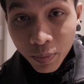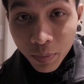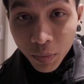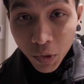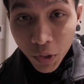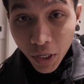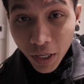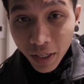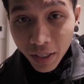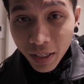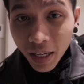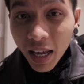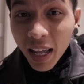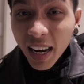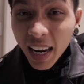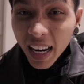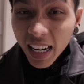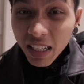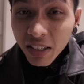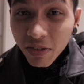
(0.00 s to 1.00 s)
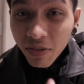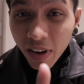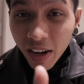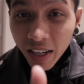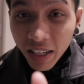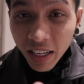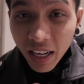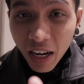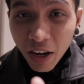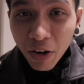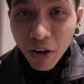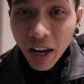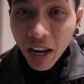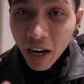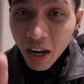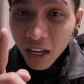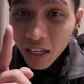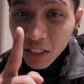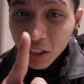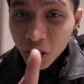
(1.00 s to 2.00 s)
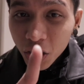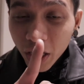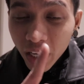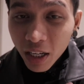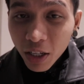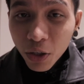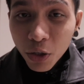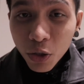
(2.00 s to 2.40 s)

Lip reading: Okay, let's find out and I'll tell